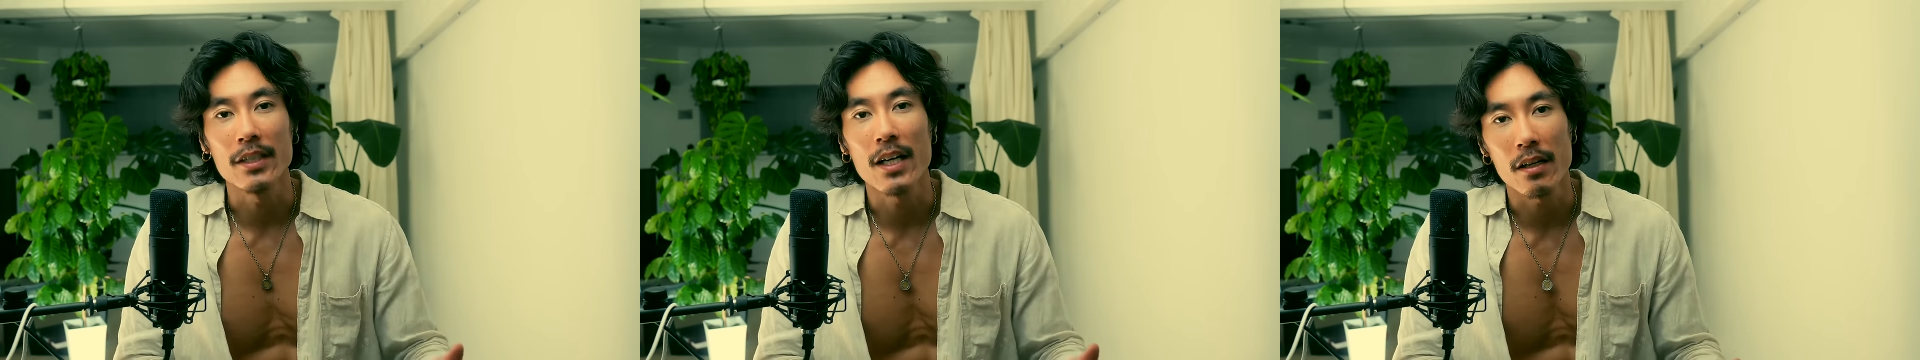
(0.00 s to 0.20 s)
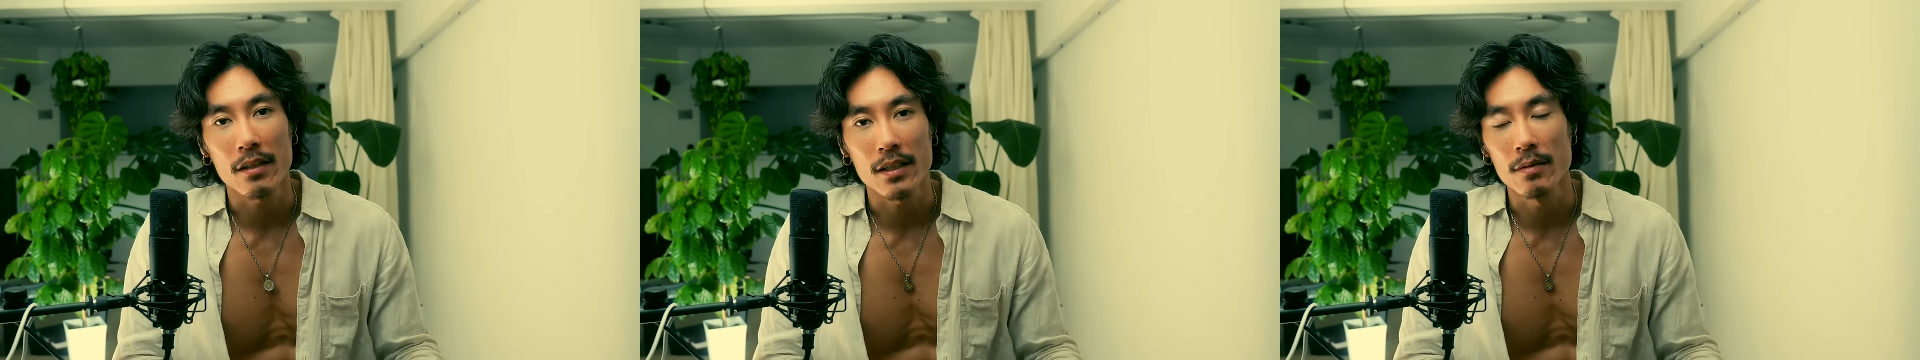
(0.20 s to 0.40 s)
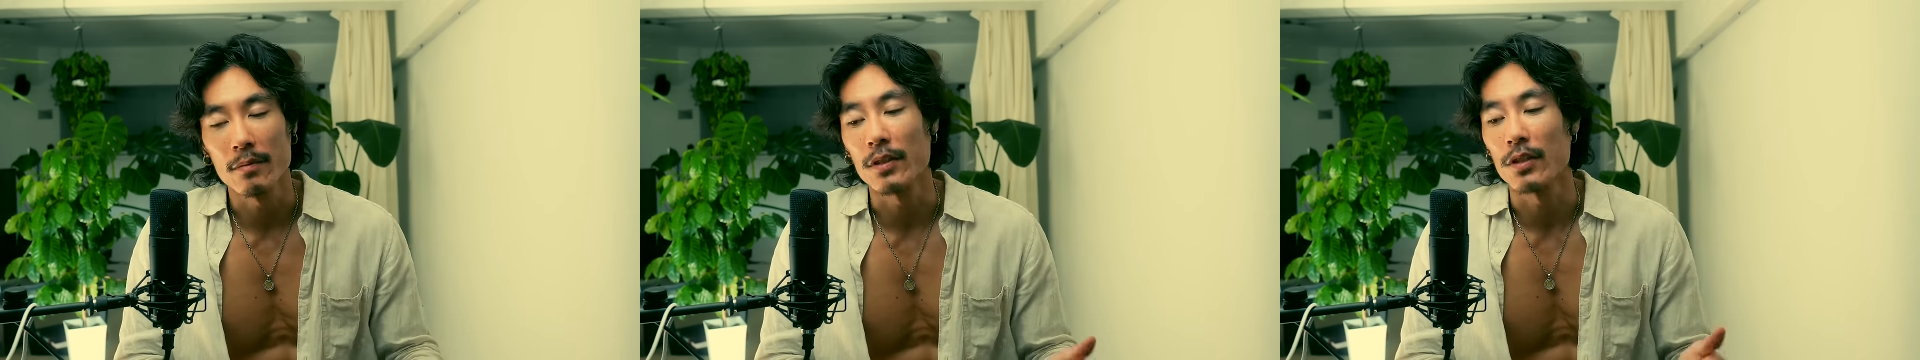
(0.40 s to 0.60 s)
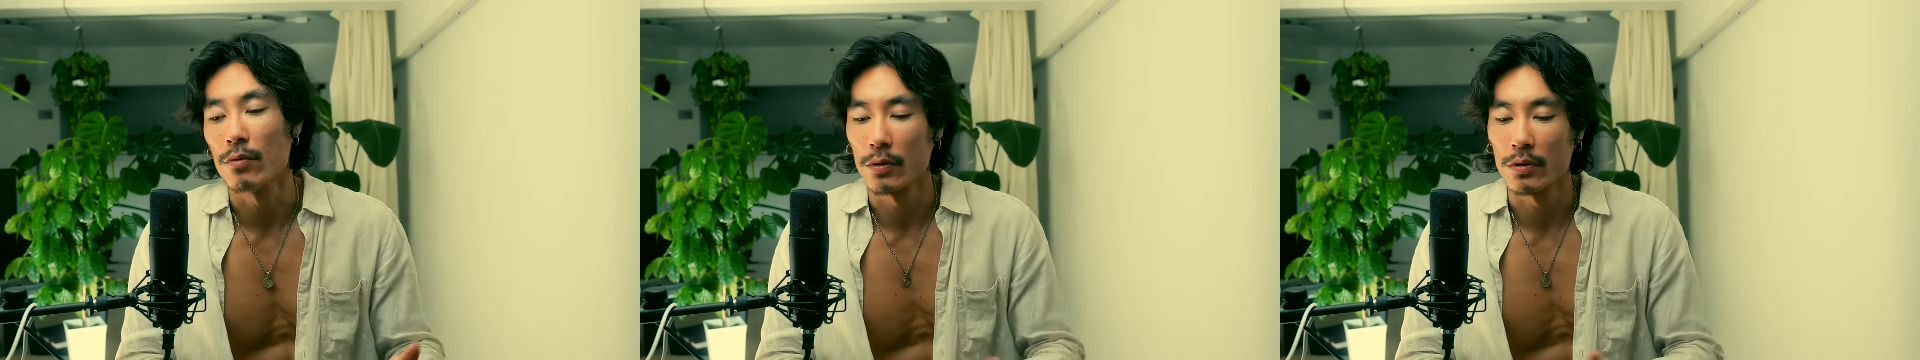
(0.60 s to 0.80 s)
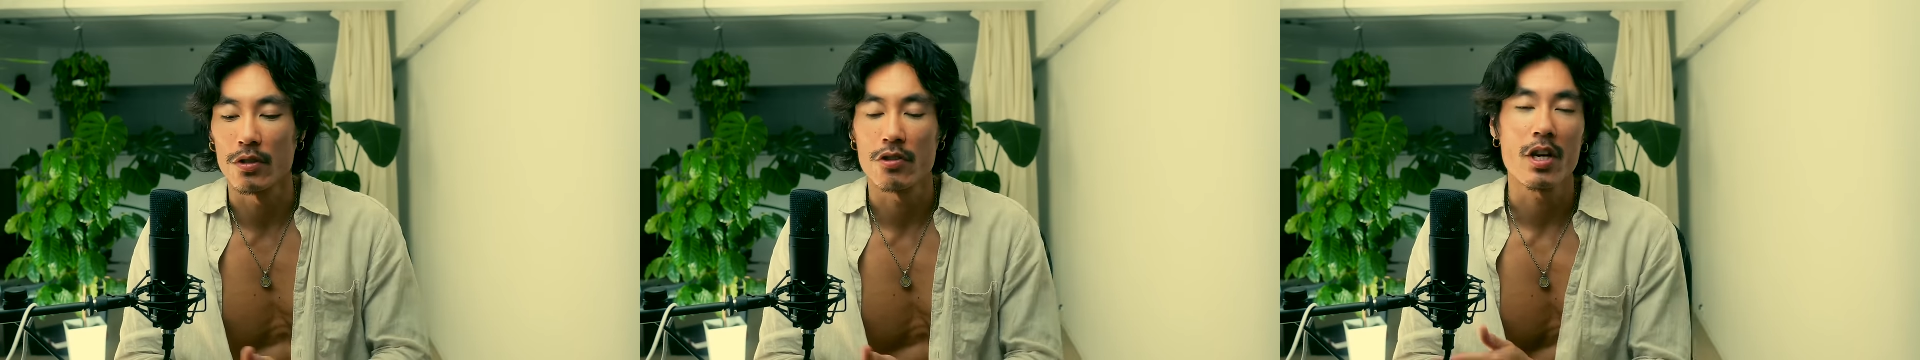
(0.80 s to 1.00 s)
character, but you
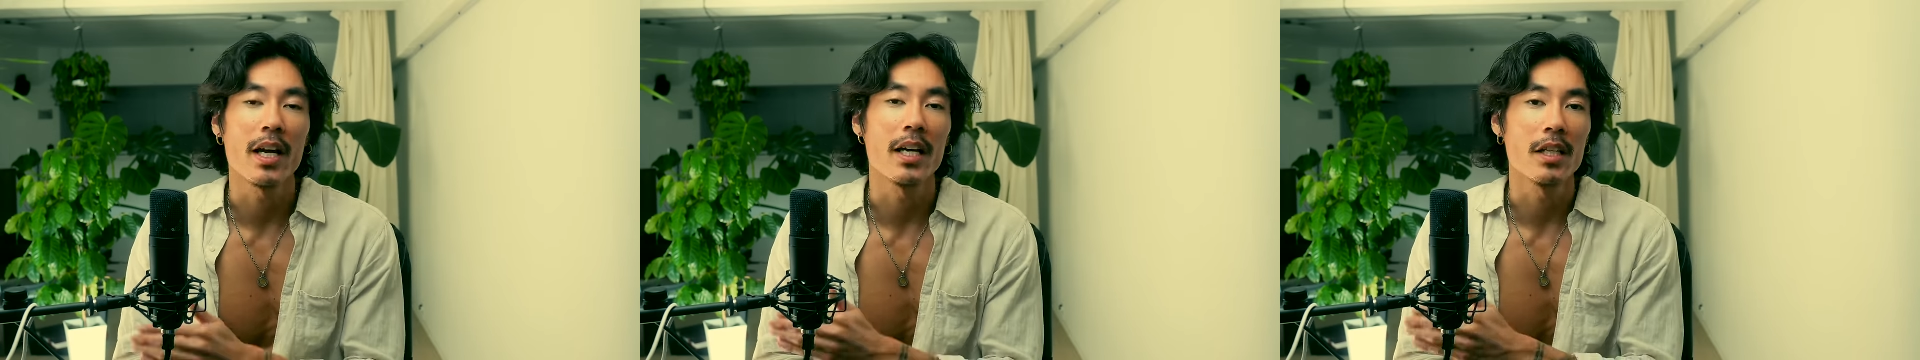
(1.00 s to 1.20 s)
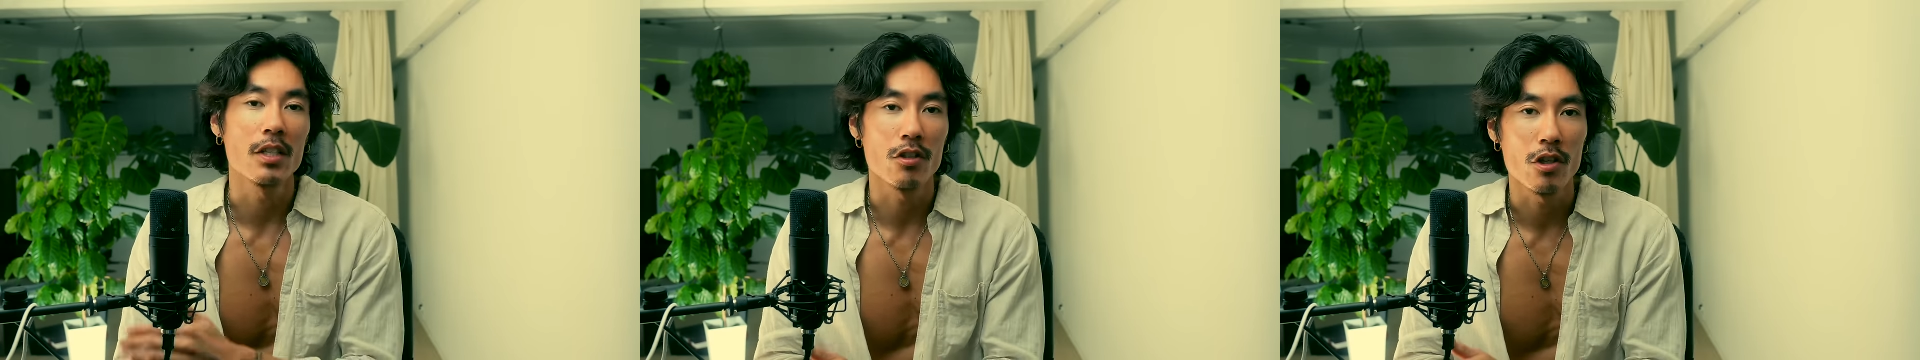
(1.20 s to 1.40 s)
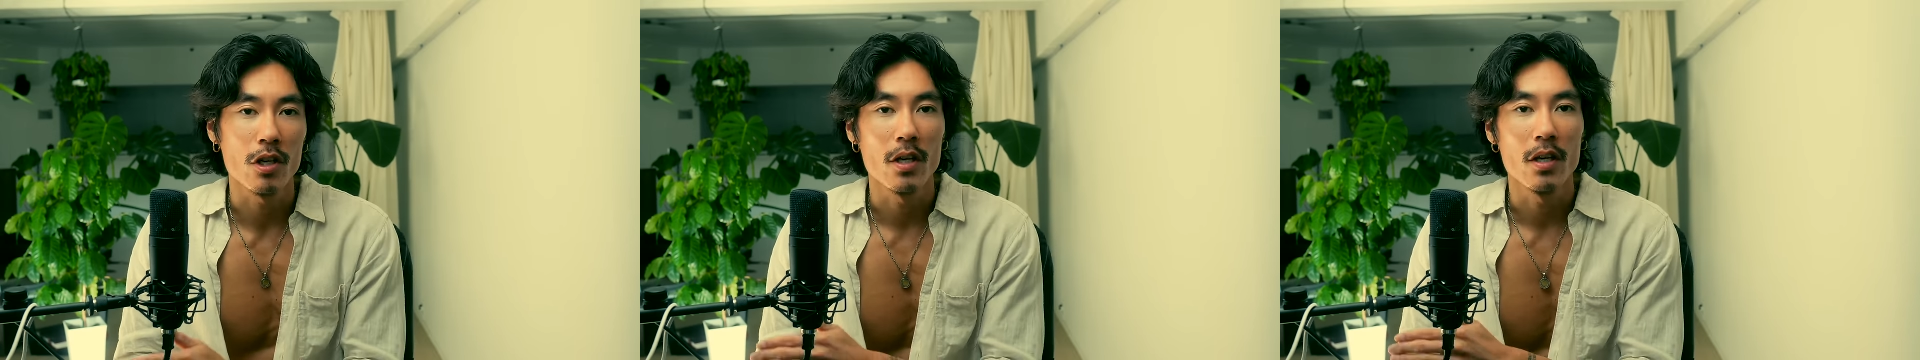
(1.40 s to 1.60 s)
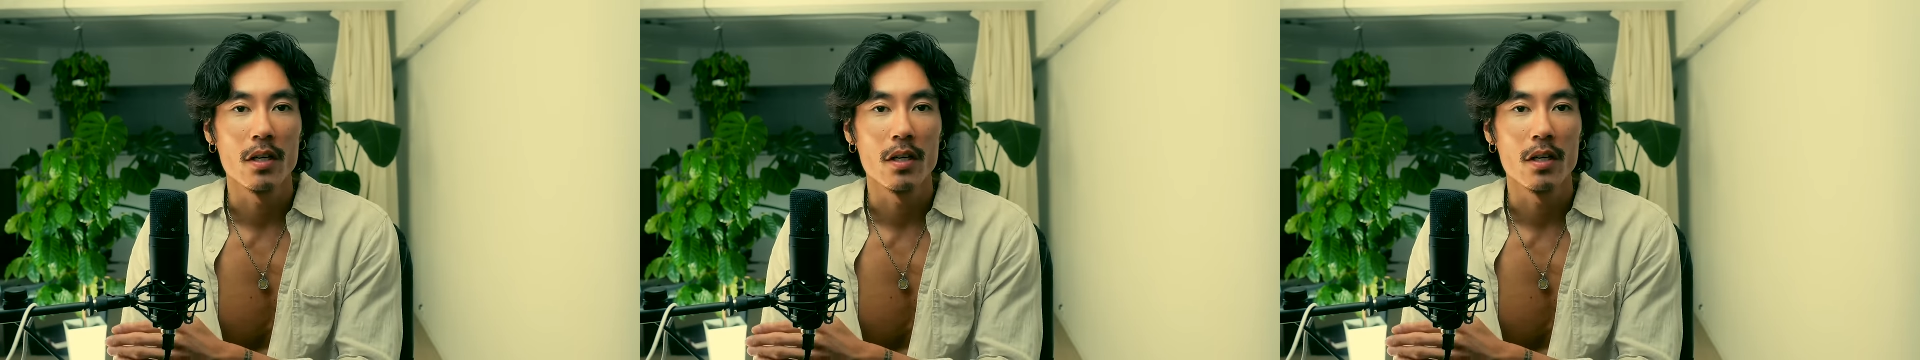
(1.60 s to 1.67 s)
want to change